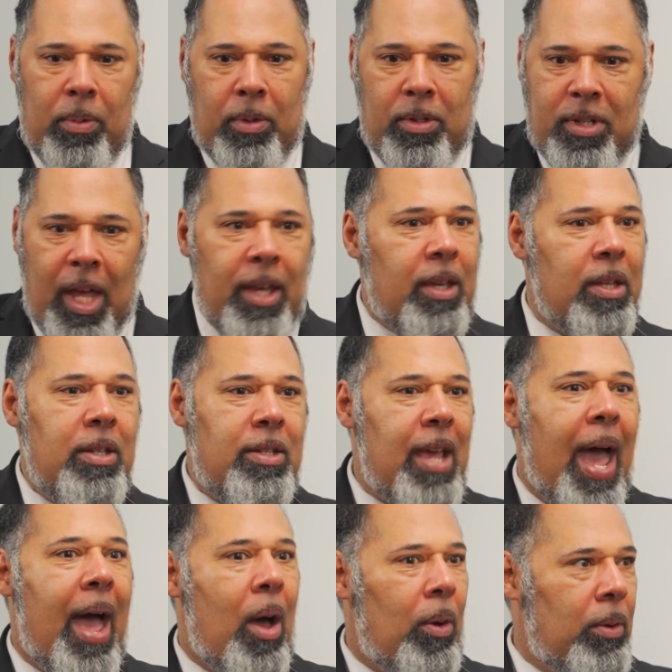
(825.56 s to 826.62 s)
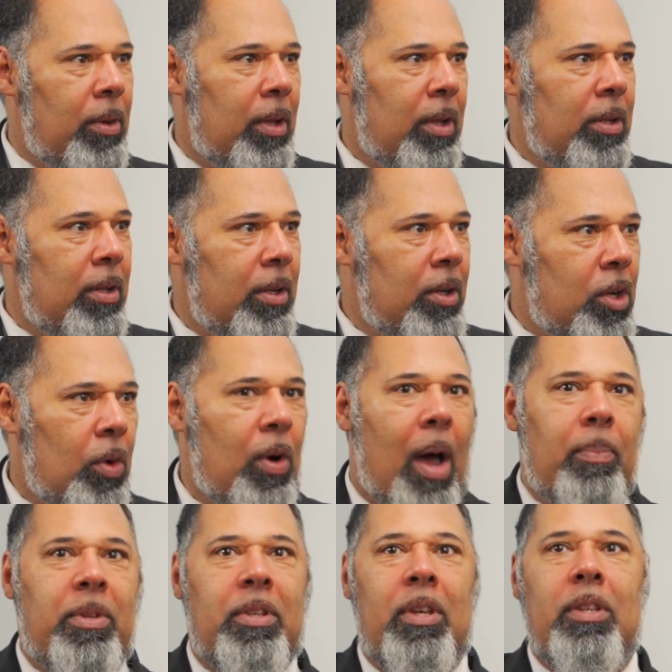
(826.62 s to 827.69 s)
taken down and
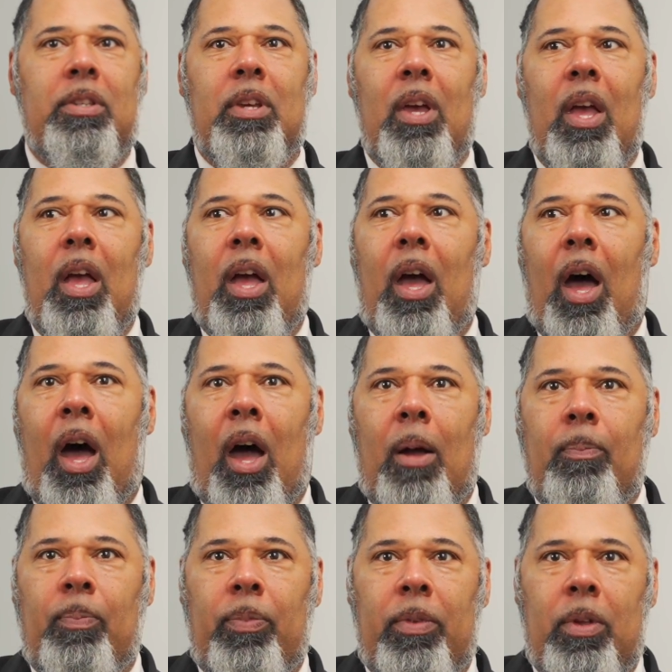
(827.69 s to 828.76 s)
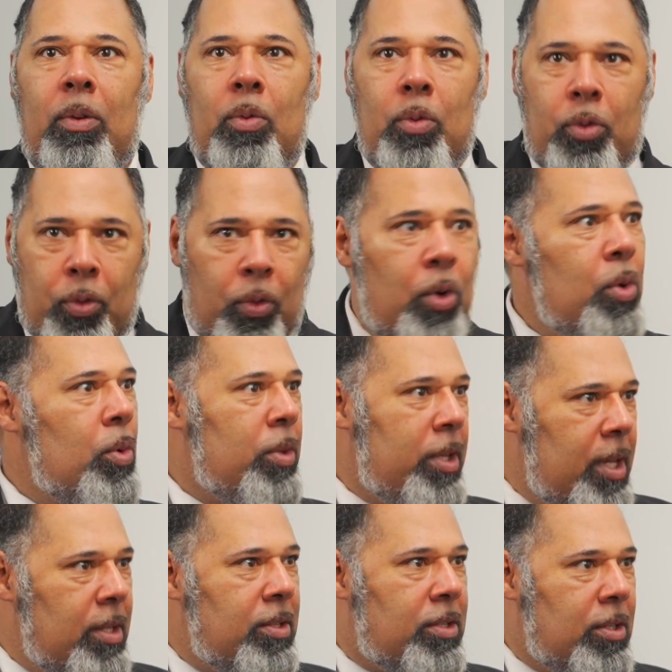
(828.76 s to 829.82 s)
corrupted through the
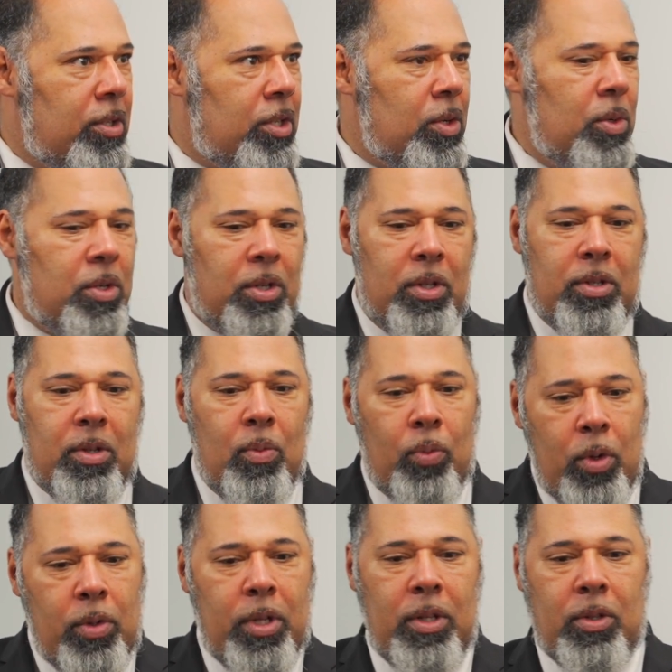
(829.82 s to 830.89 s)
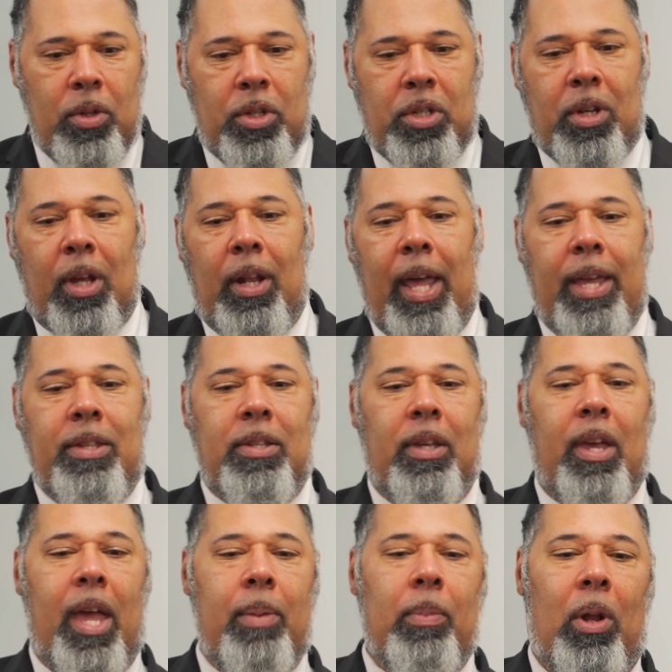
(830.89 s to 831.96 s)
institutions. And Rudi Dutschke later
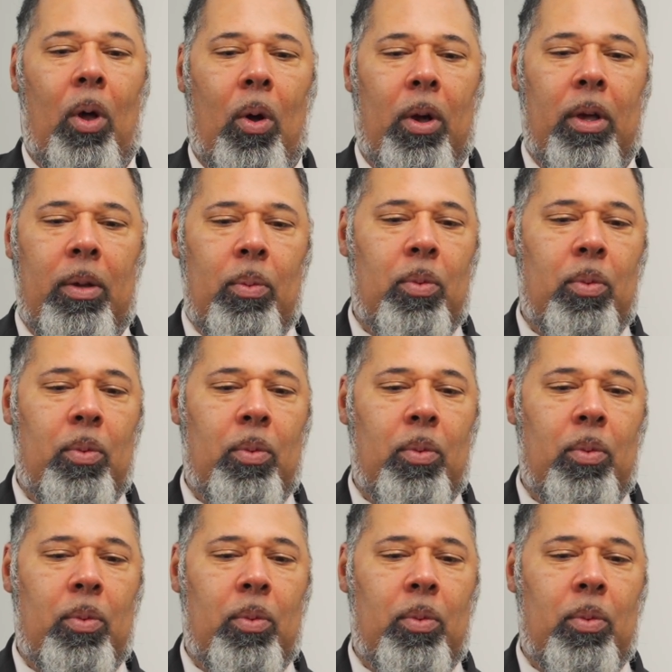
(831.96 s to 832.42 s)
came along.